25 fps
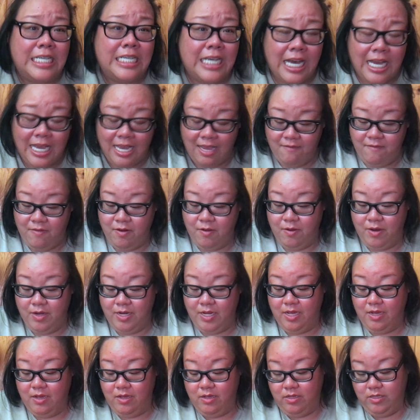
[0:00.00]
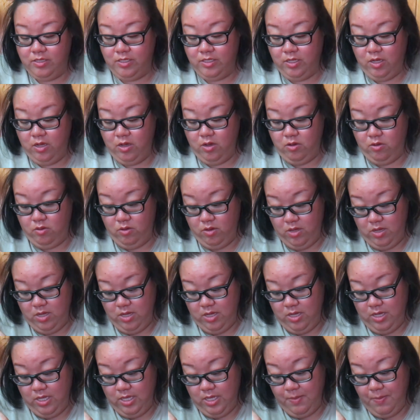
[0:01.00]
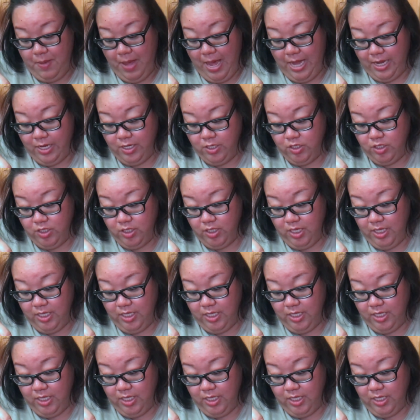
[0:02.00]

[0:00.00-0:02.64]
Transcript: I have no idea. So the packaging,